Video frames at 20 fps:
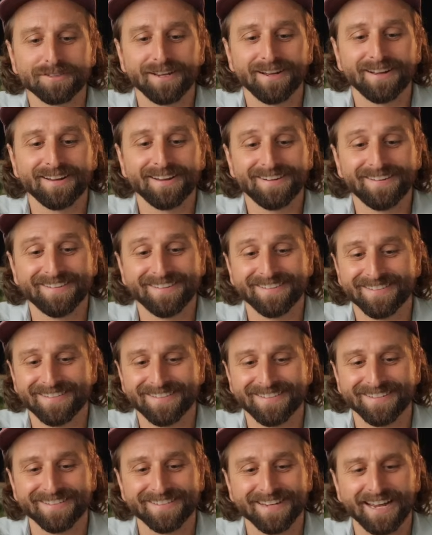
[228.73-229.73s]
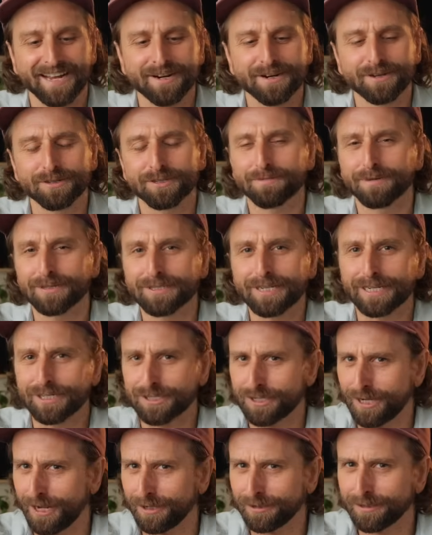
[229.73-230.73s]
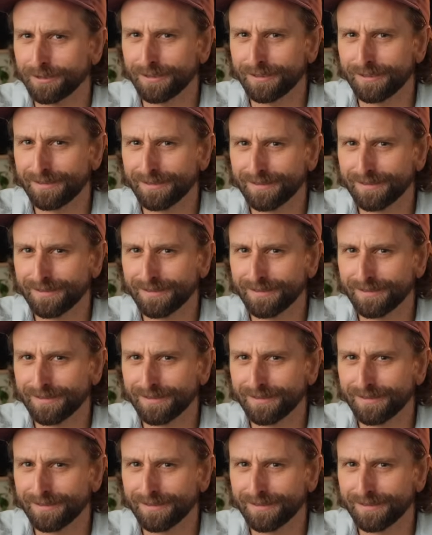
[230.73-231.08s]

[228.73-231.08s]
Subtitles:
done, it's just, I don't know, it smells like childhood.